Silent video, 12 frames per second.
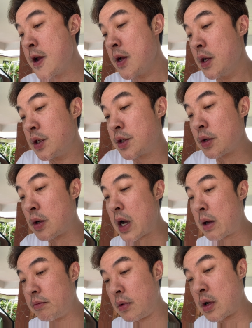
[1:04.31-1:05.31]
So
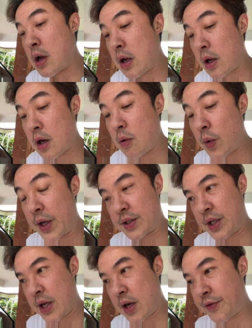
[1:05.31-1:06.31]
I'm not gonna waste
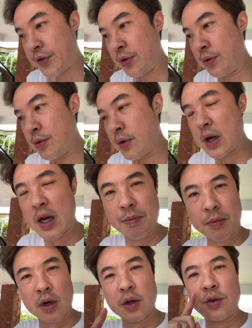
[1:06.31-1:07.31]
the afternoon. I'm
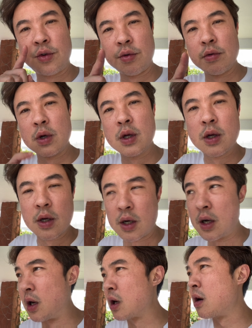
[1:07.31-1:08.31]
gonna do
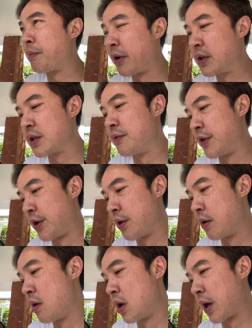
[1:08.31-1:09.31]
a comparison video
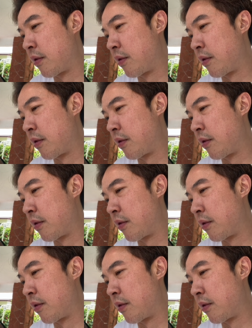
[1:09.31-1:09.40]
like